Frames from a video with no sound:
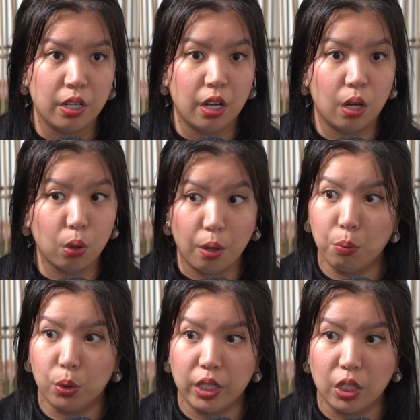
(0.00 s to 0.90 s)
a lot
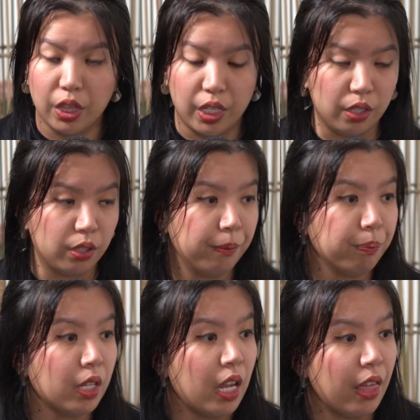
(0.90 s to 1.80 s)
more than you think.
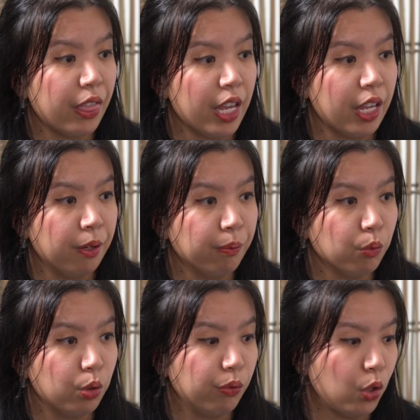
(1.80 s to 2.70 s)
And then
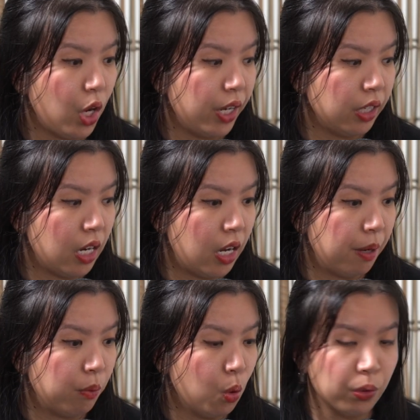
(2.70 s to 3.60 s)
you've got
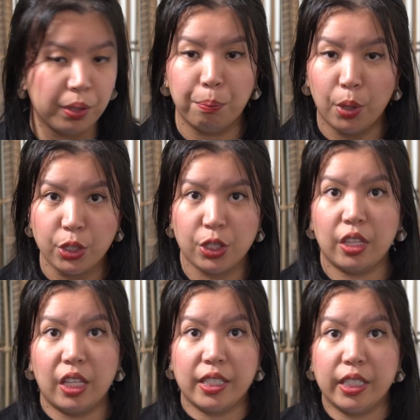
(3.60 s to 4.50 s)
all the merch
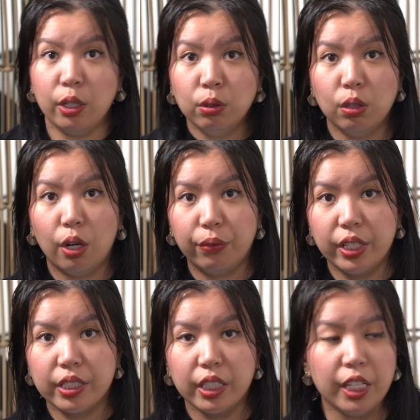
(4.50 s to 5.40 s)
that they sell,
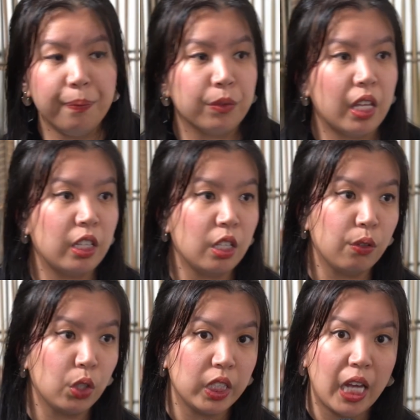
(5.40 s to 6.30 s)
obviously. And then you
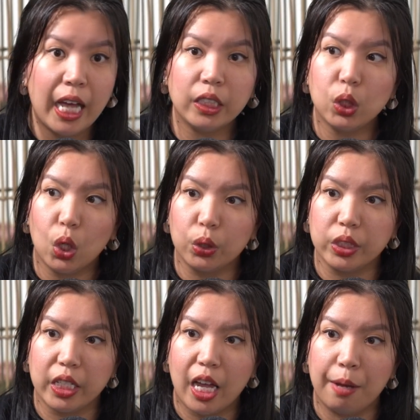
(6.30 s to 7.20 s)
got the ad dollars
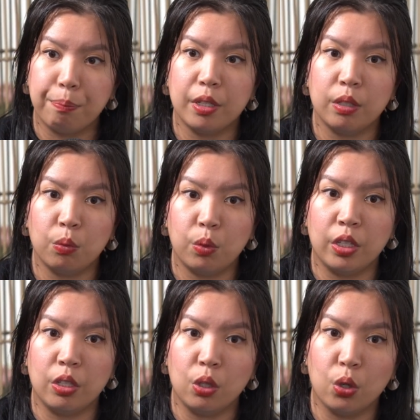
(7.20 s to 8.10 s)
that happen
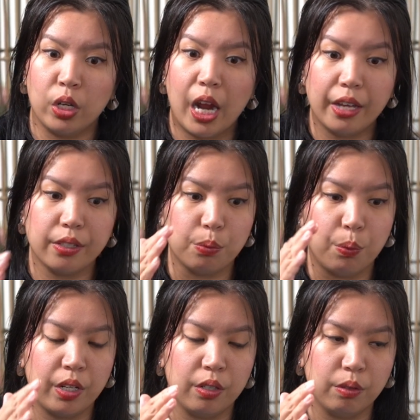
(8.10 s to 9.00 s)
in your ads
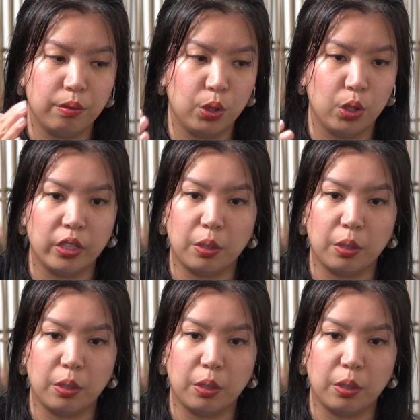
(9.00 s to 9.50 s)
when, at